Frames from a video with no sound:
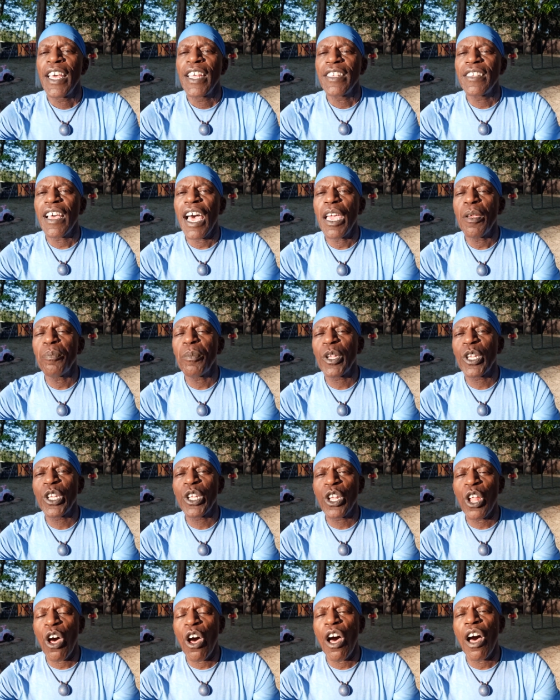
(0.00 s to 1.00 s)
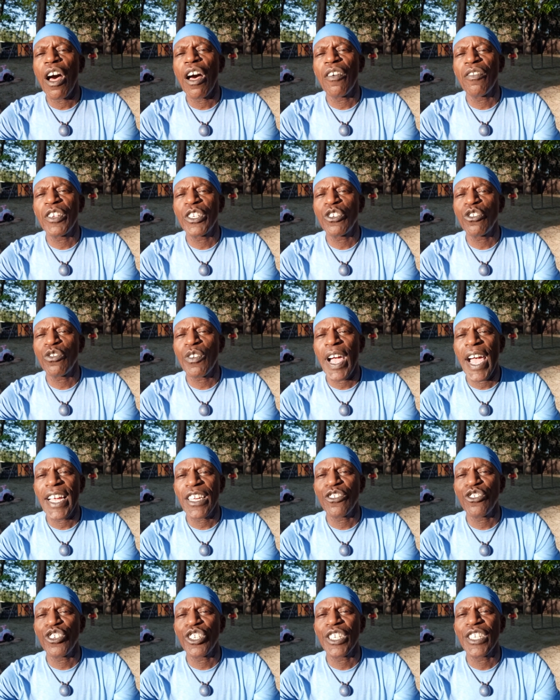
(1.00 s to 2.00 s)
type law of
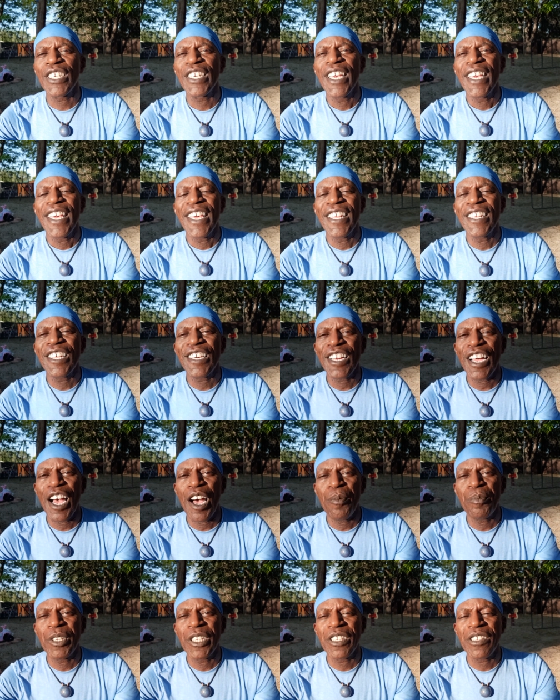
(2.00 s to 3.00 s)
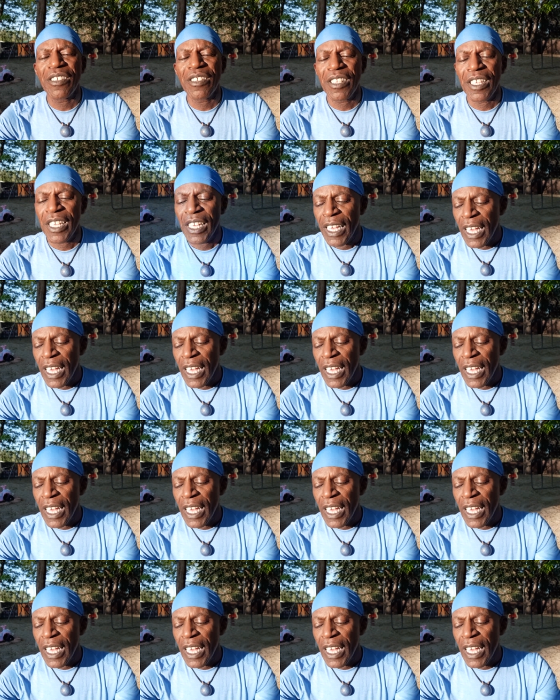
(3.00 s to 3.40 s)
attraction in the comments.